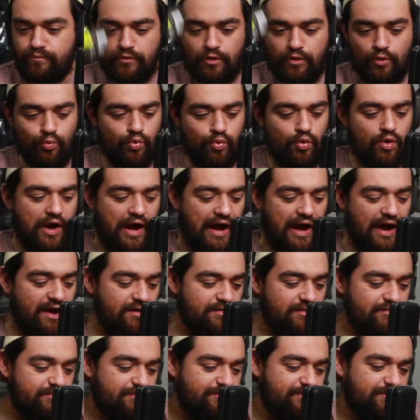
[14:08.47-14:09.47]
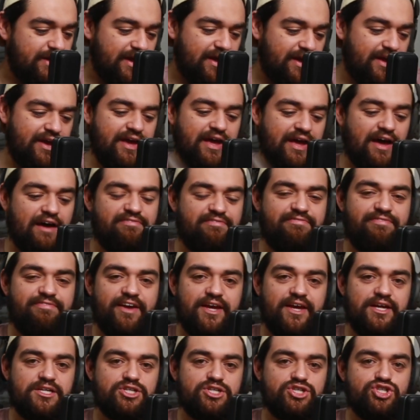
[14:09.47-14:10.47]
We'll have a
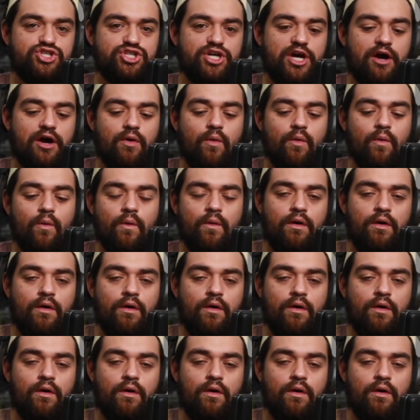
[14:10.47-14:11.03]
caffeine gel